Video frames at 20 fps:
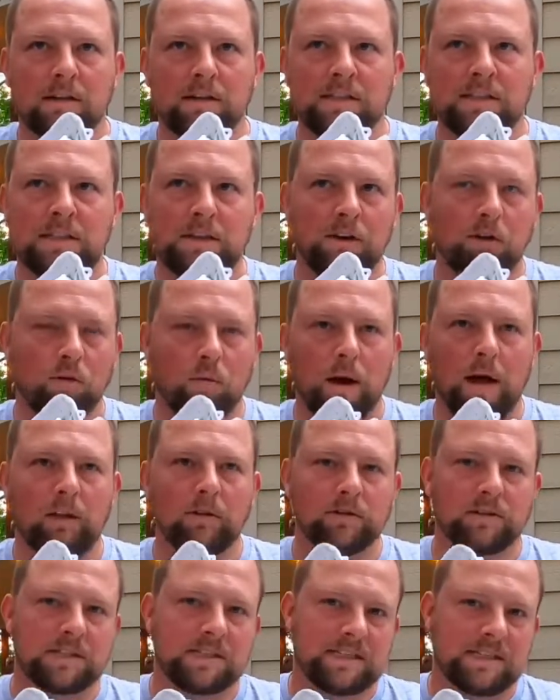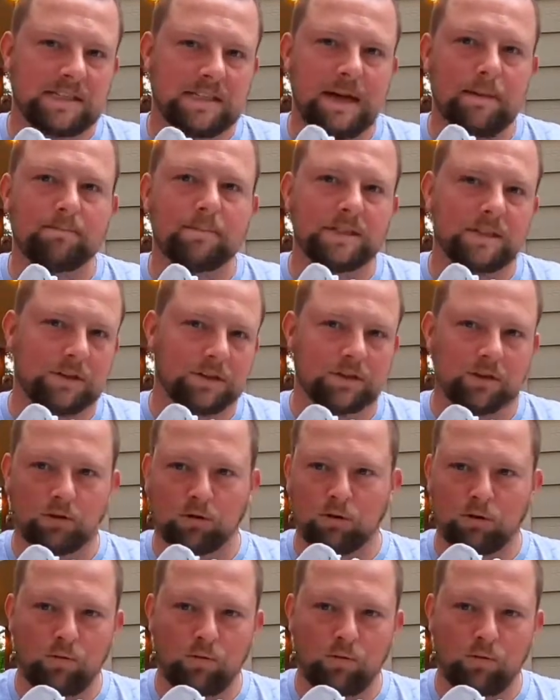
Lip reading: Cinderella's stepsister